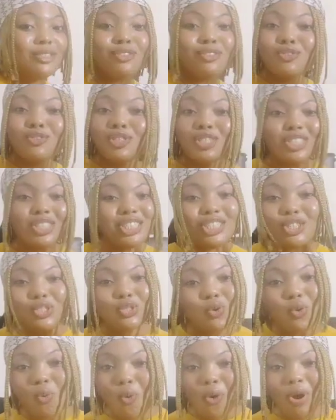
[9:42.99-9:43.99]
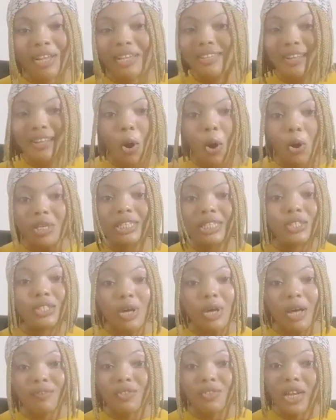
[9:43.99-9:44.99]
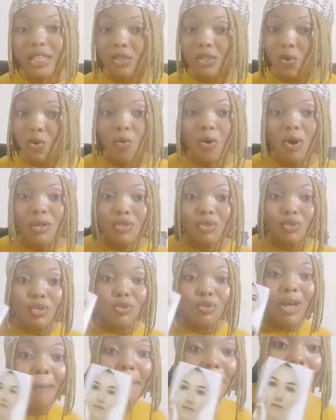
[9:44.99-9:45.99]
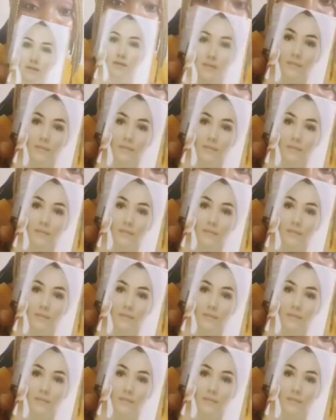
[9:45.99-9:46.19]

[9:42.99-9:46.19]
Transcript: this thing is not working, all the thing you have tried is not working, just go and buy